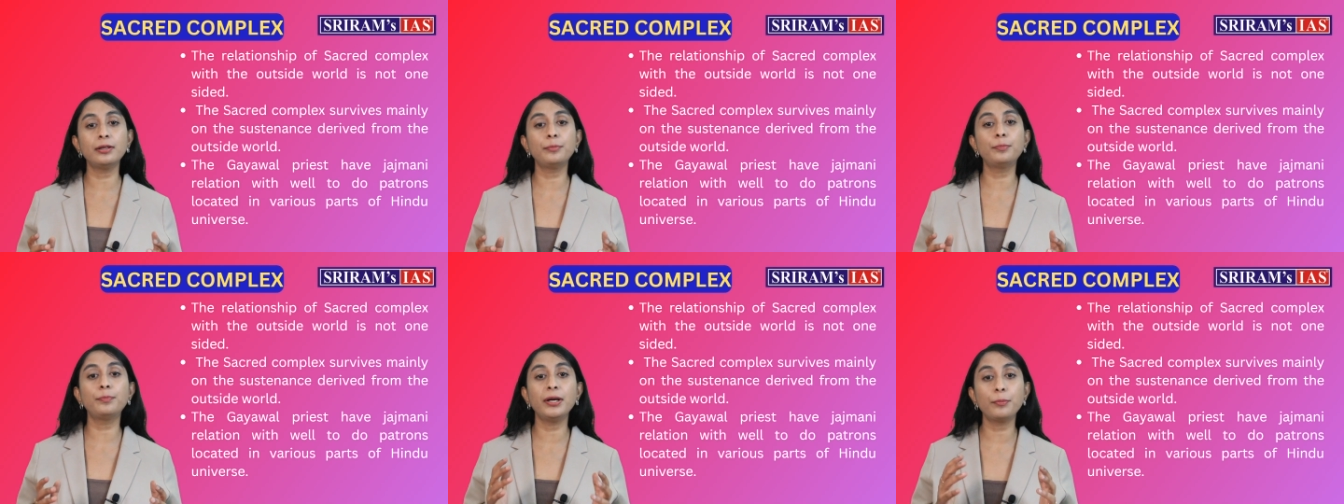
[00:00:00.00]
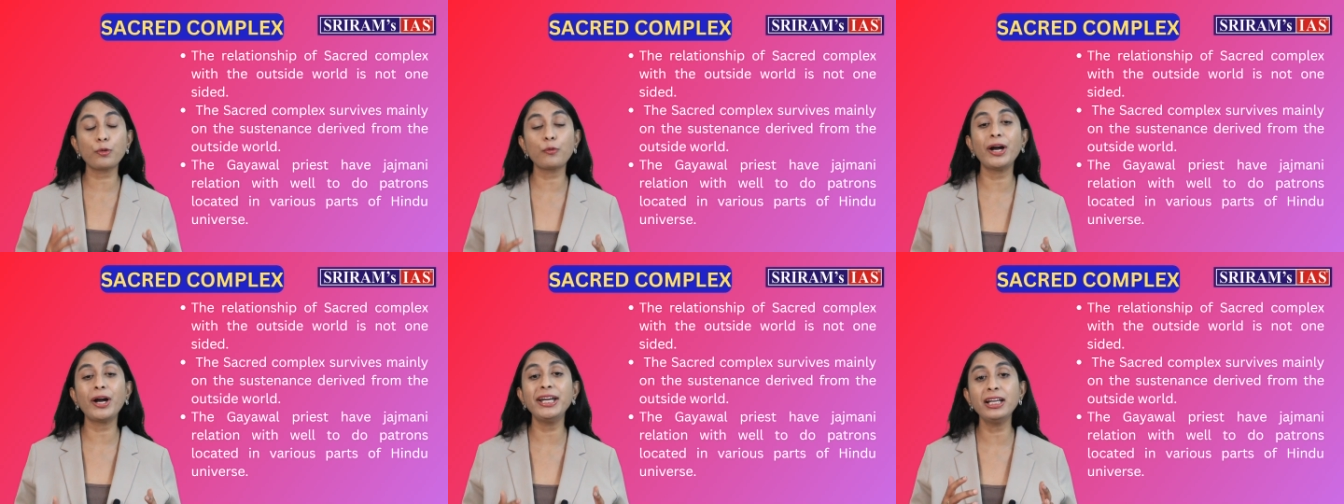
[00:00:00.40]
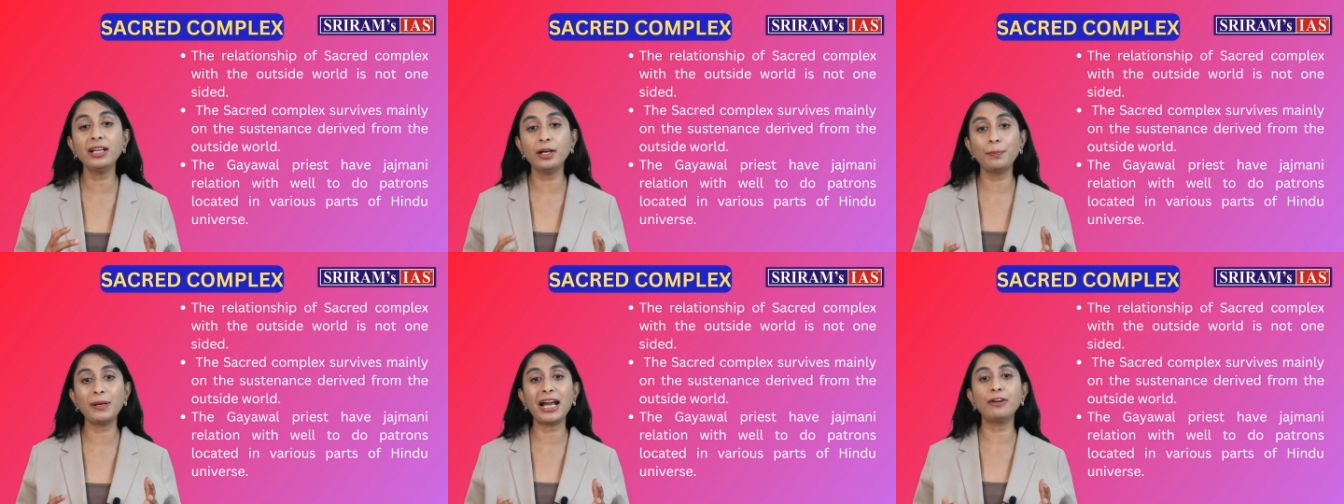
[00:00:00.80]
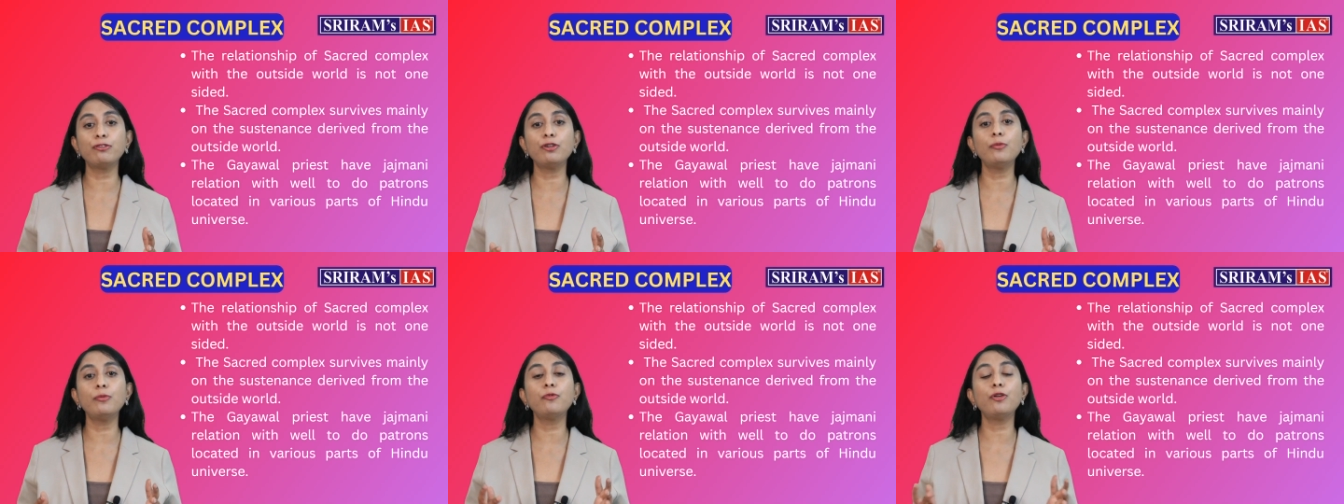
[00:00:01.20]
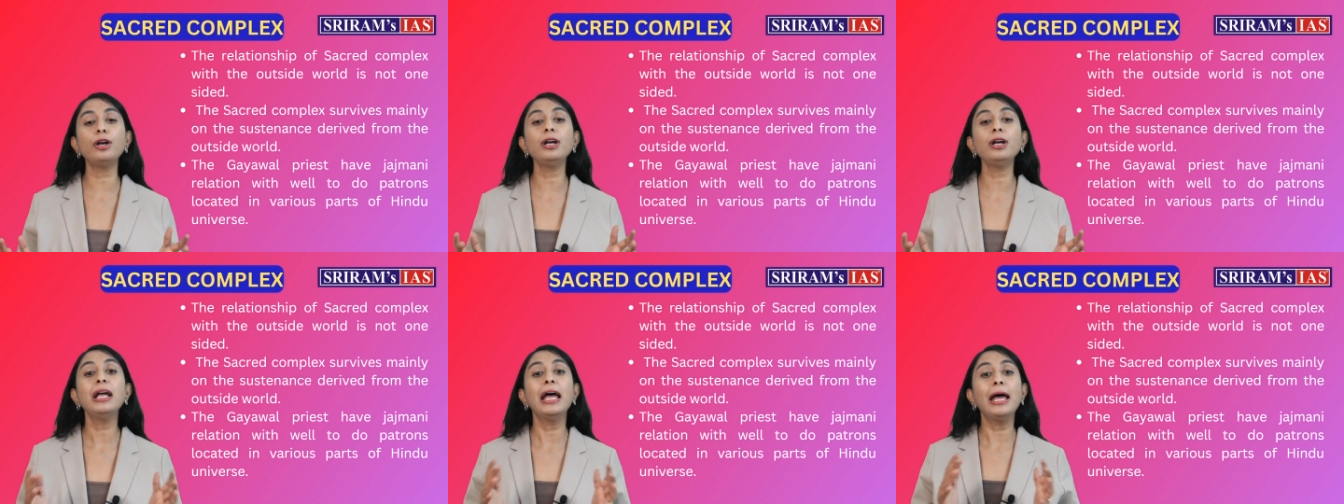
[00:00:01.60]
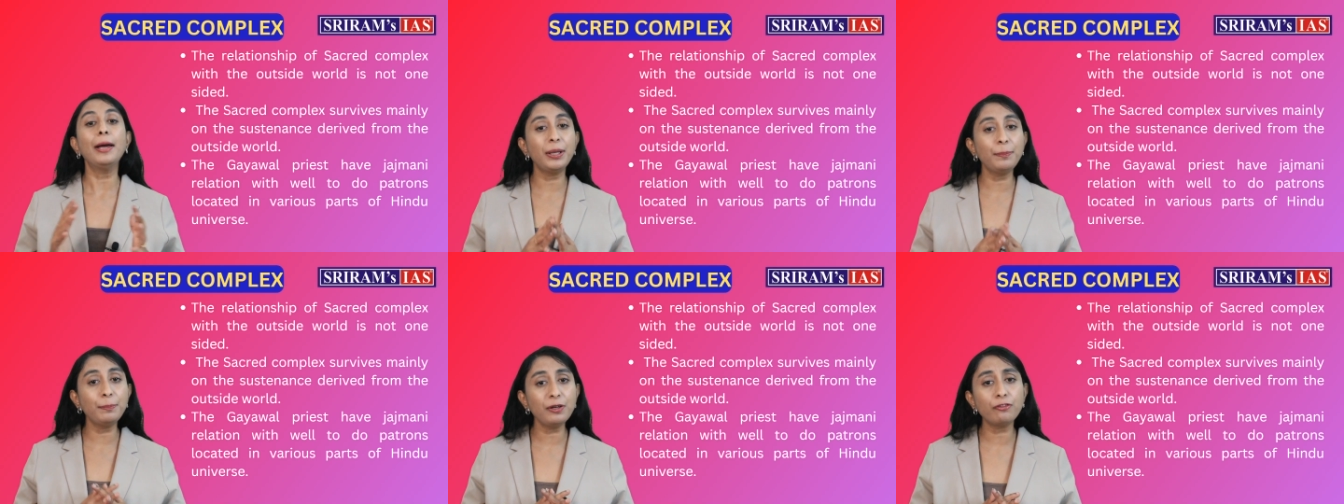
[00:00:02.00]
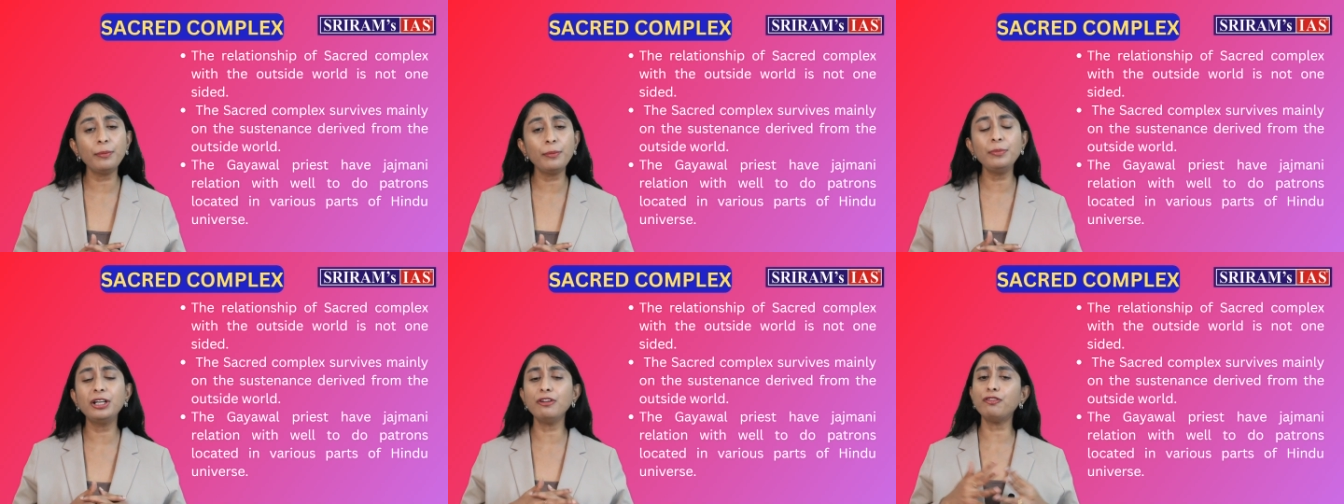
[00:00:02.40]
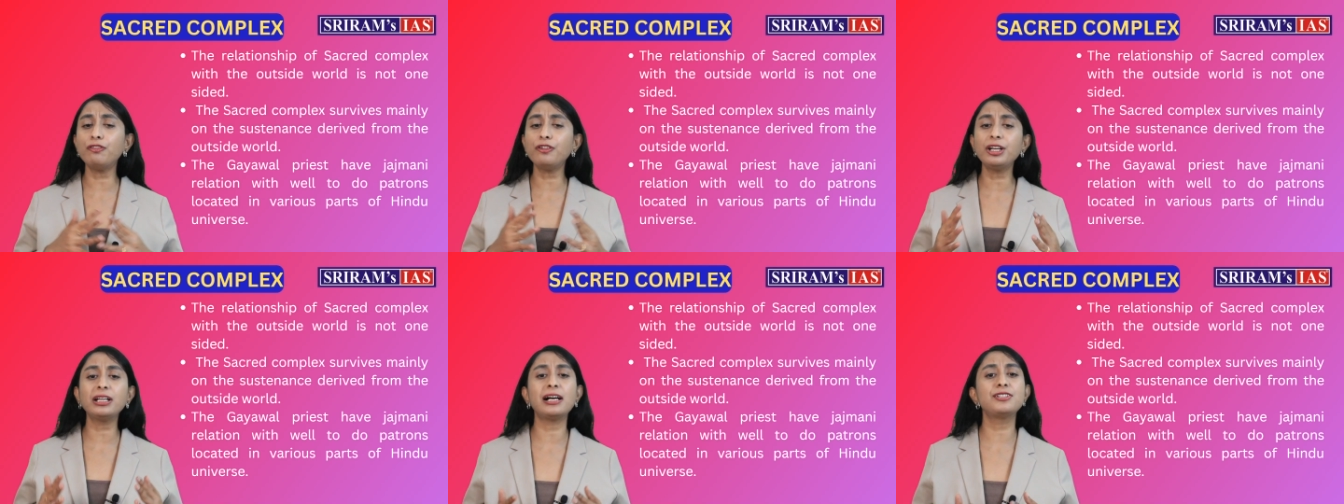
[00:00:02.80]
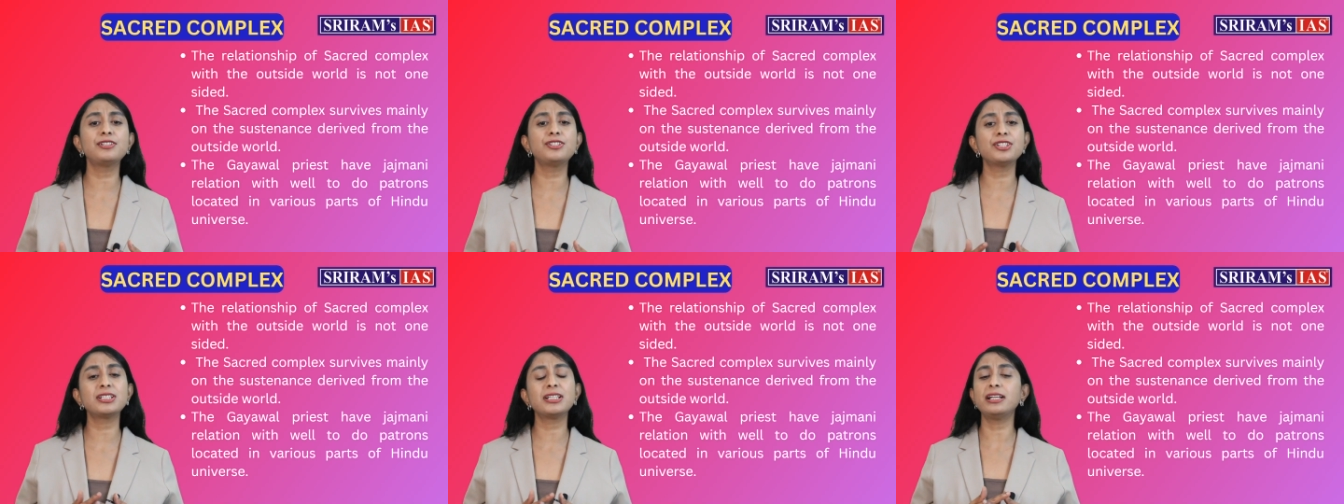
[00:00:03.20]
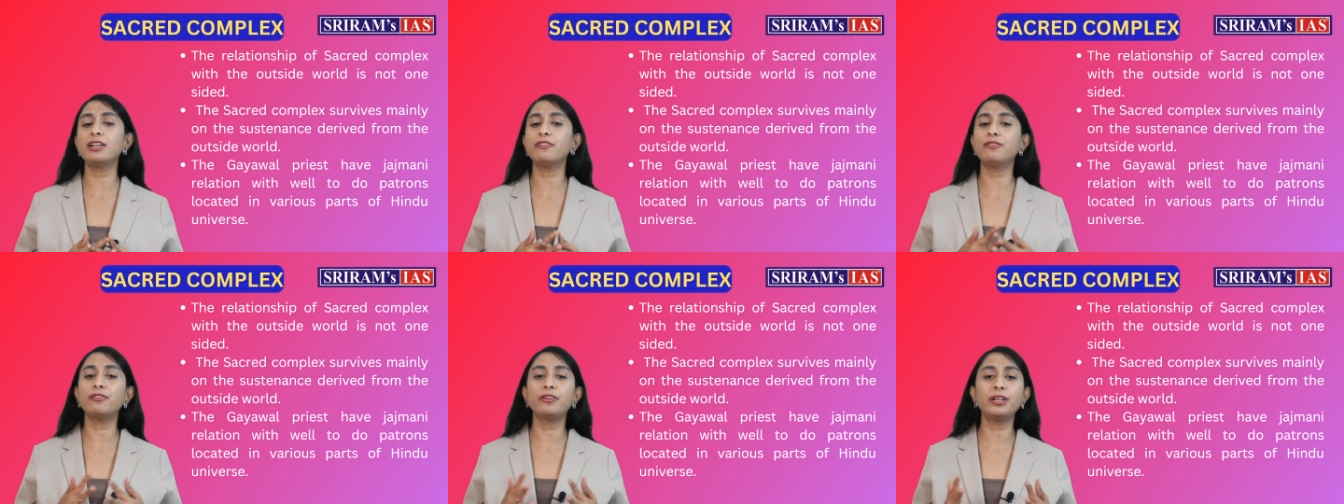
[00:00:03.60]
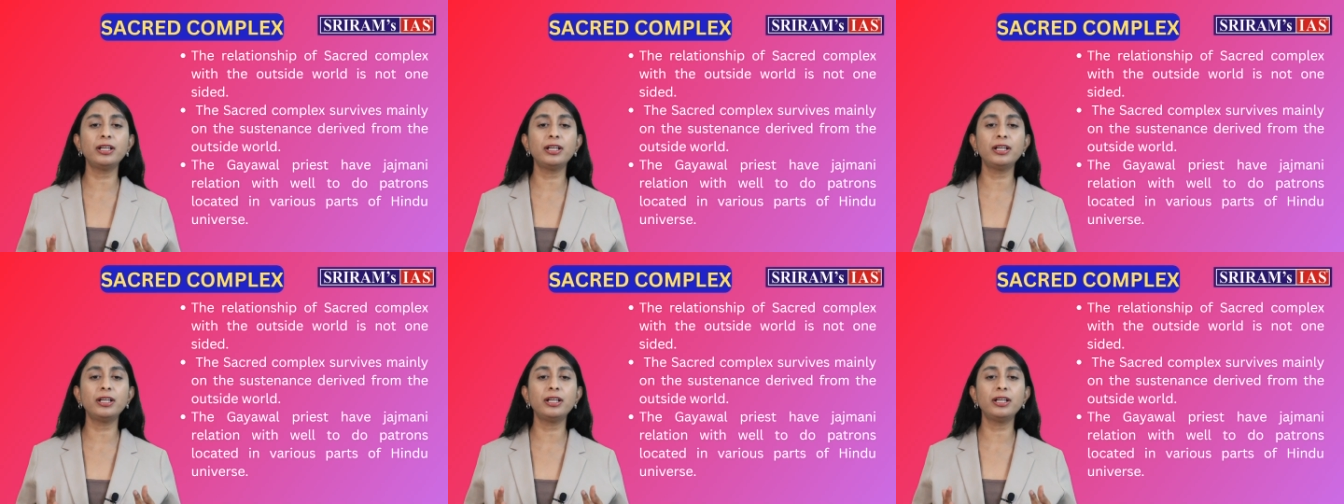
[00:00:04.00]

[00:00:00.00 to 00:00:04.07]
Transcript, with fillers: providing a platform for people from different cultures and different